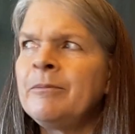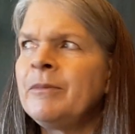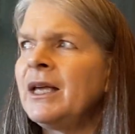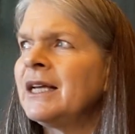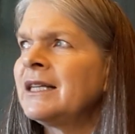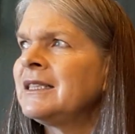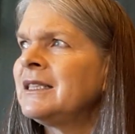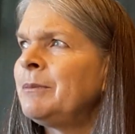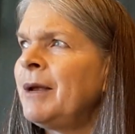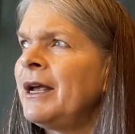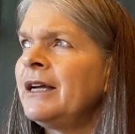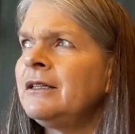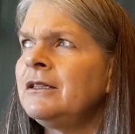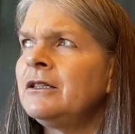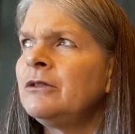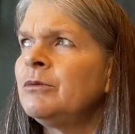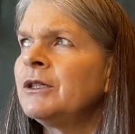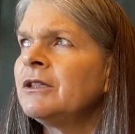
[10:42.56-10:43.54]

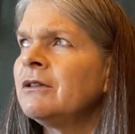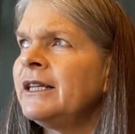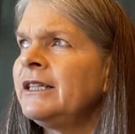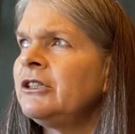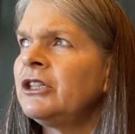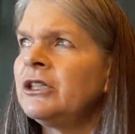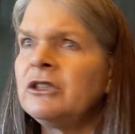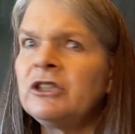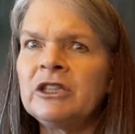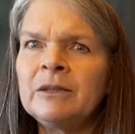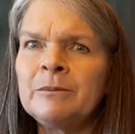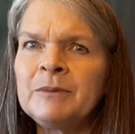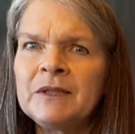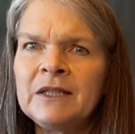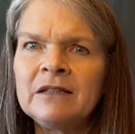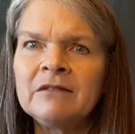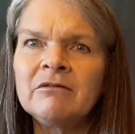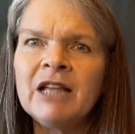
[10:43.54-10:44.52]
expanded
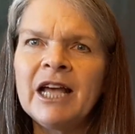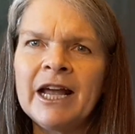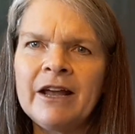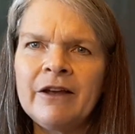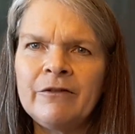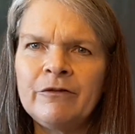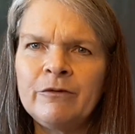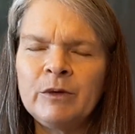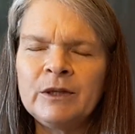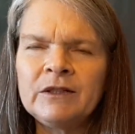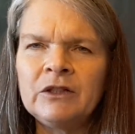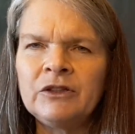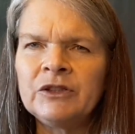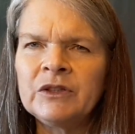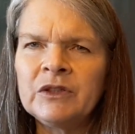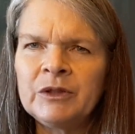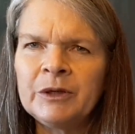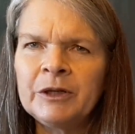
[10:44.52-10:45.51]
relationships in life with your
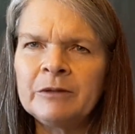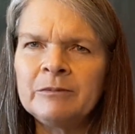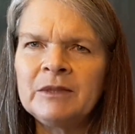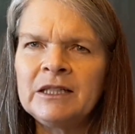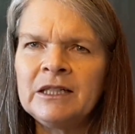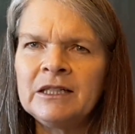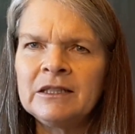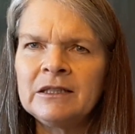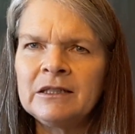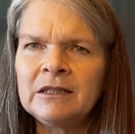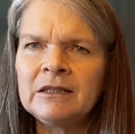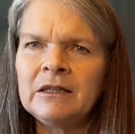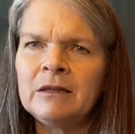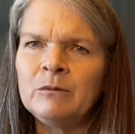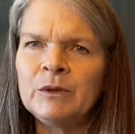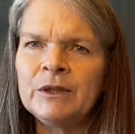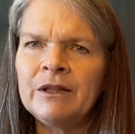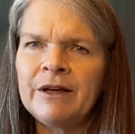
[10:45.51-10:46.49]
circumstances
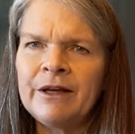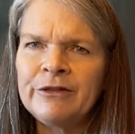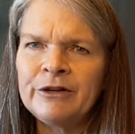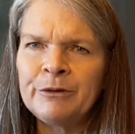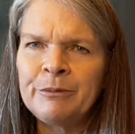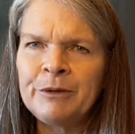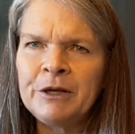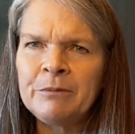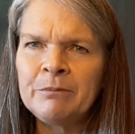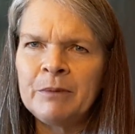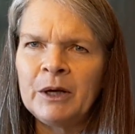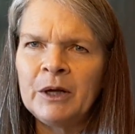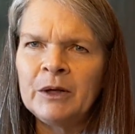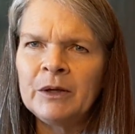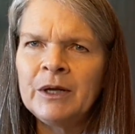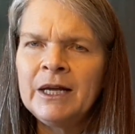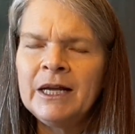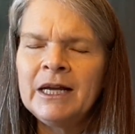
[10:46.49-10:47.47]
and with other
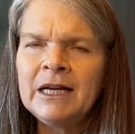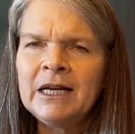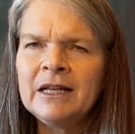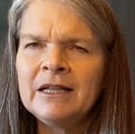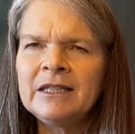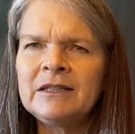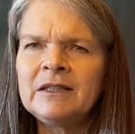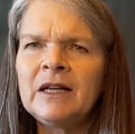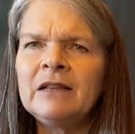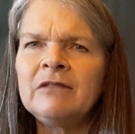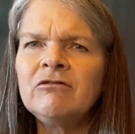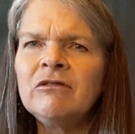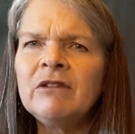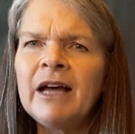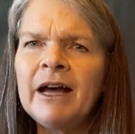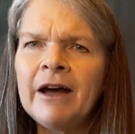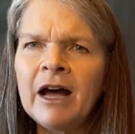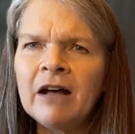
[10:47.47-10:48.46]
people. Is a
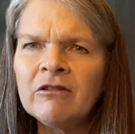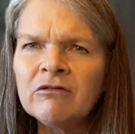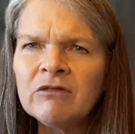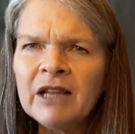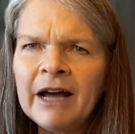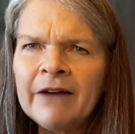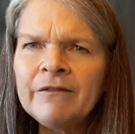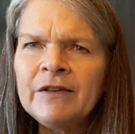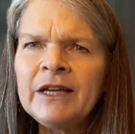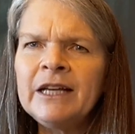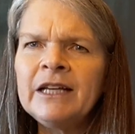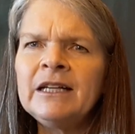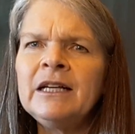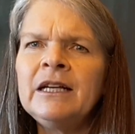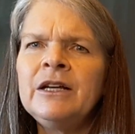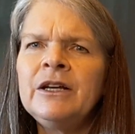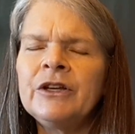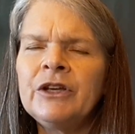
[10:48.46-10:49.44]
loving
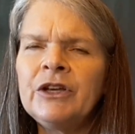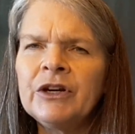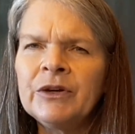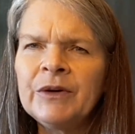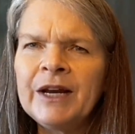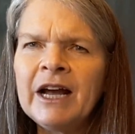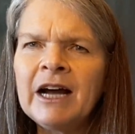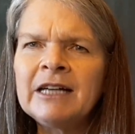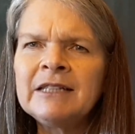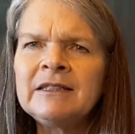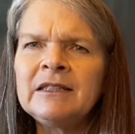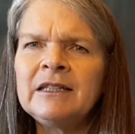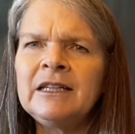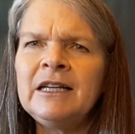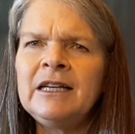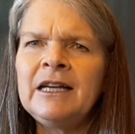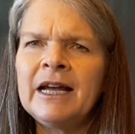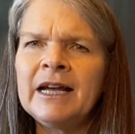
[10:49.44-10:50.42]

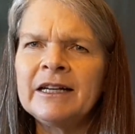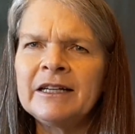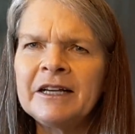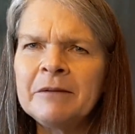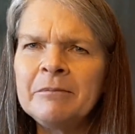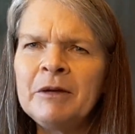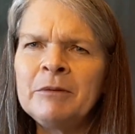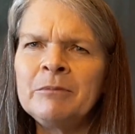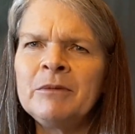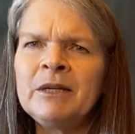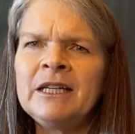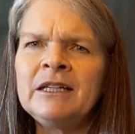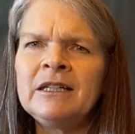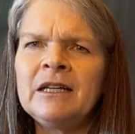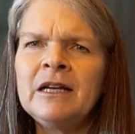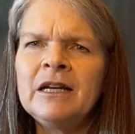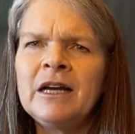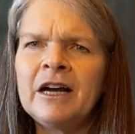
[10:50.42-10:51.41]
curiosity and
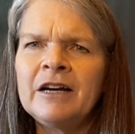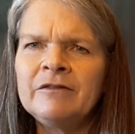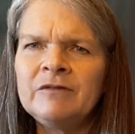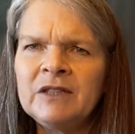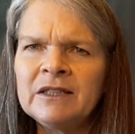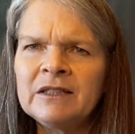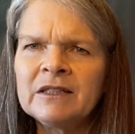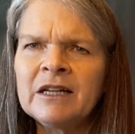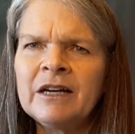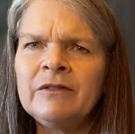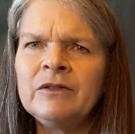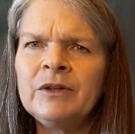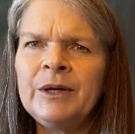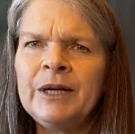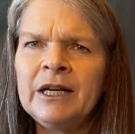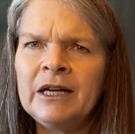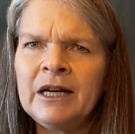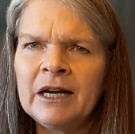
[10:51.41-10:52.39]
commitment of
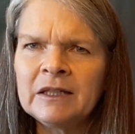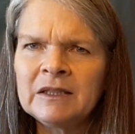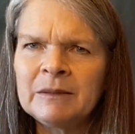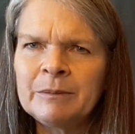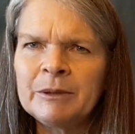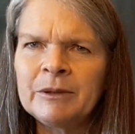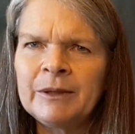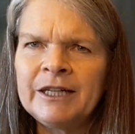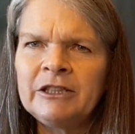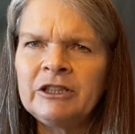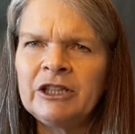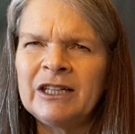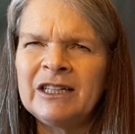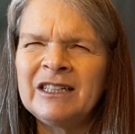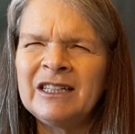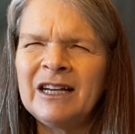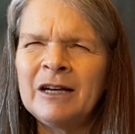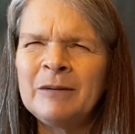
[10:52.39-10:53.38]
discovery and
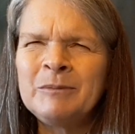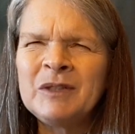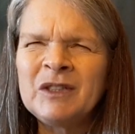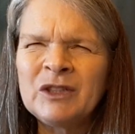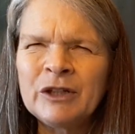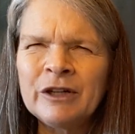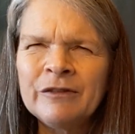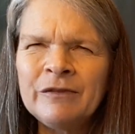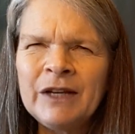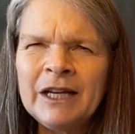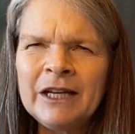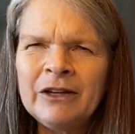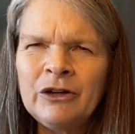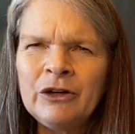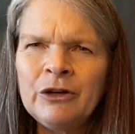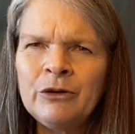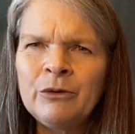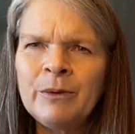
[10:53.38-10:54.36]
exploration, observing
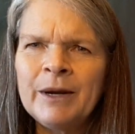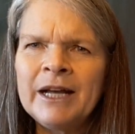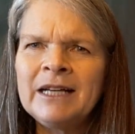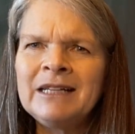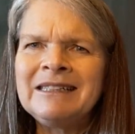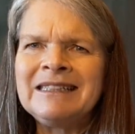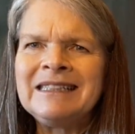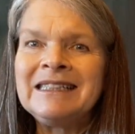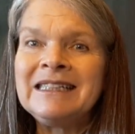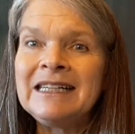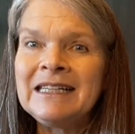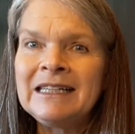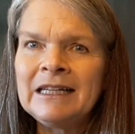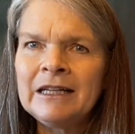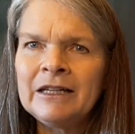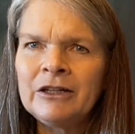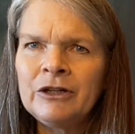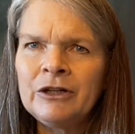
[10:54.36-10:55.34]
in new ways,
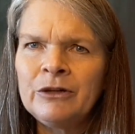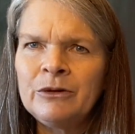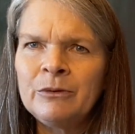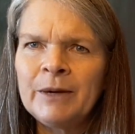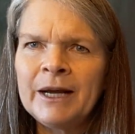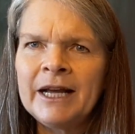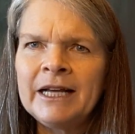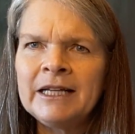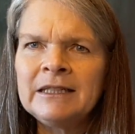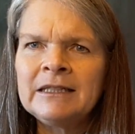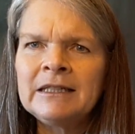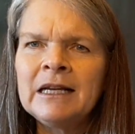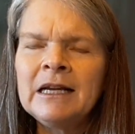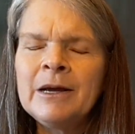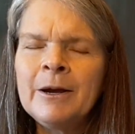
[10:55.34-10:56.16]
seeing in new ways.